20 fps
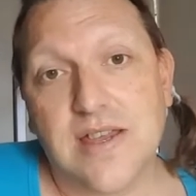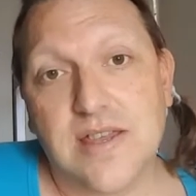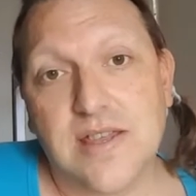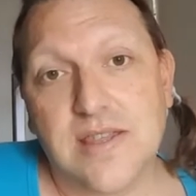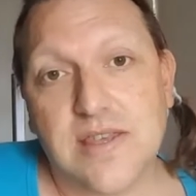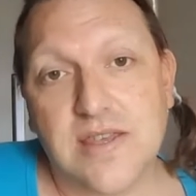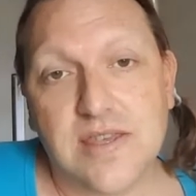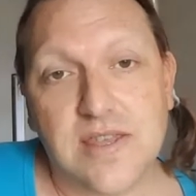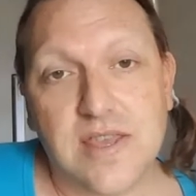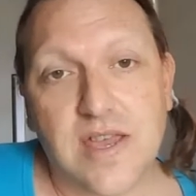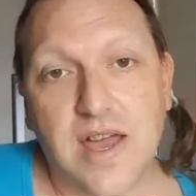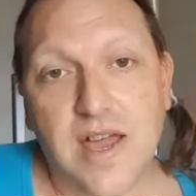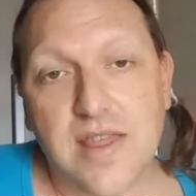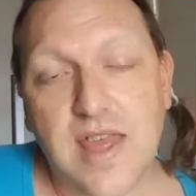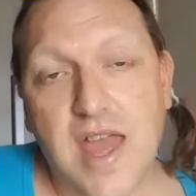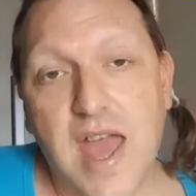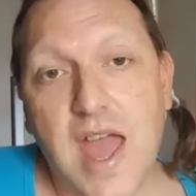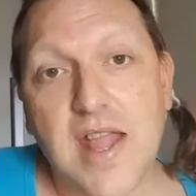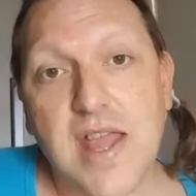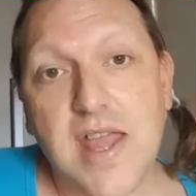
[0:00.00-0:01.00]
to start
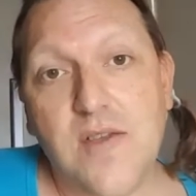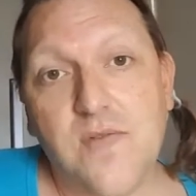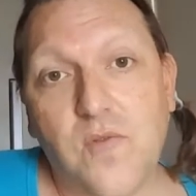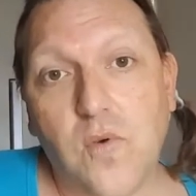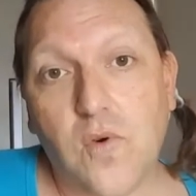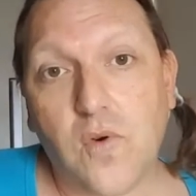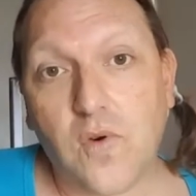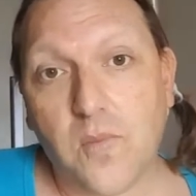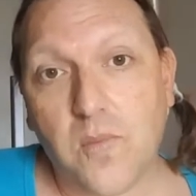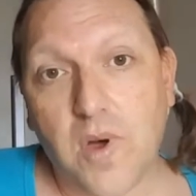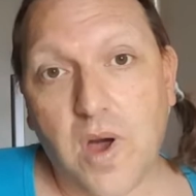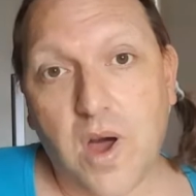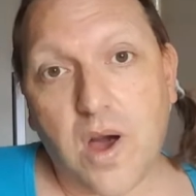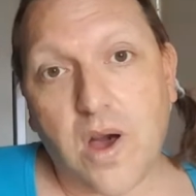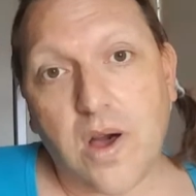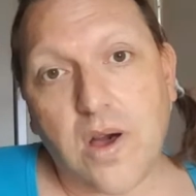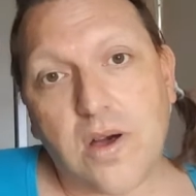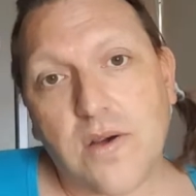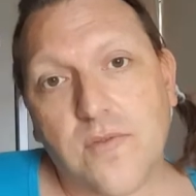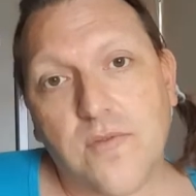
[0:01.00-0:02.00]
any form
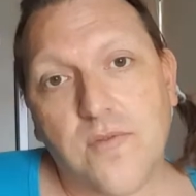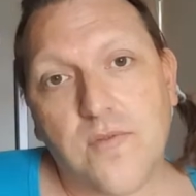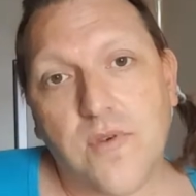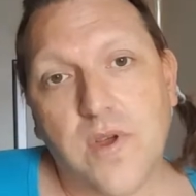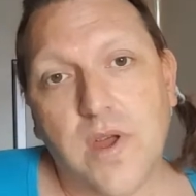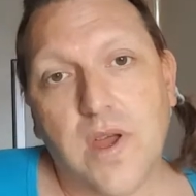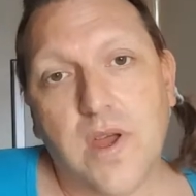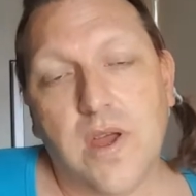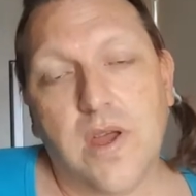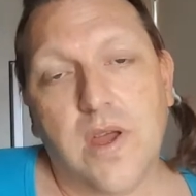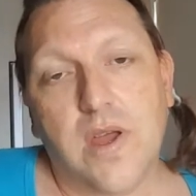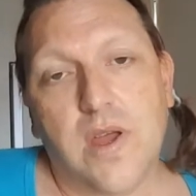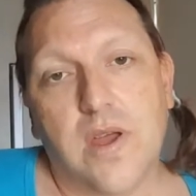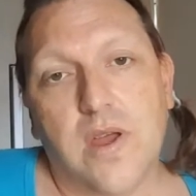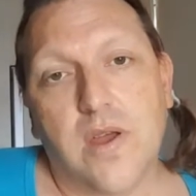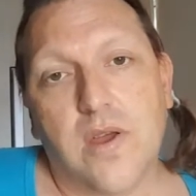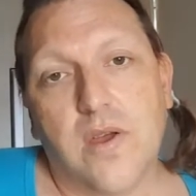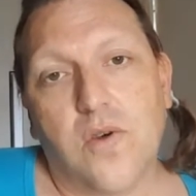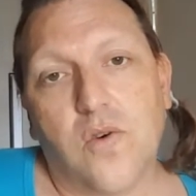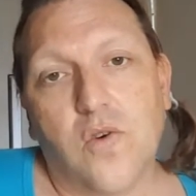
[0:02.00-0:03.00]
of
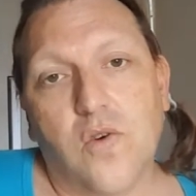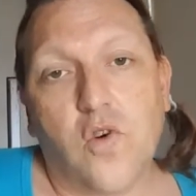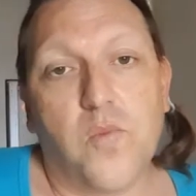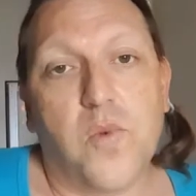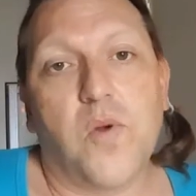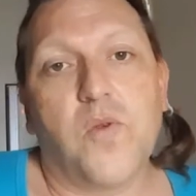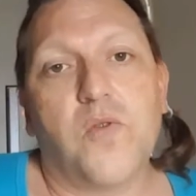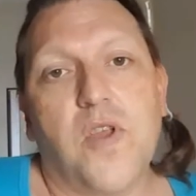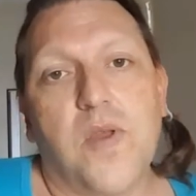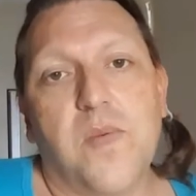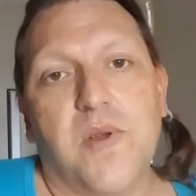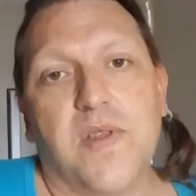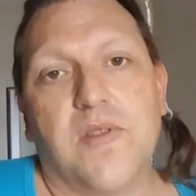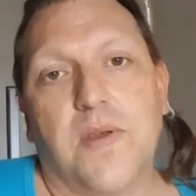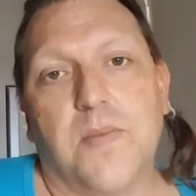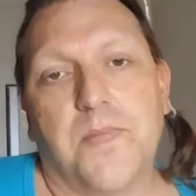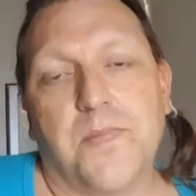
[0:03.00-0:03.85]
hormone treatment.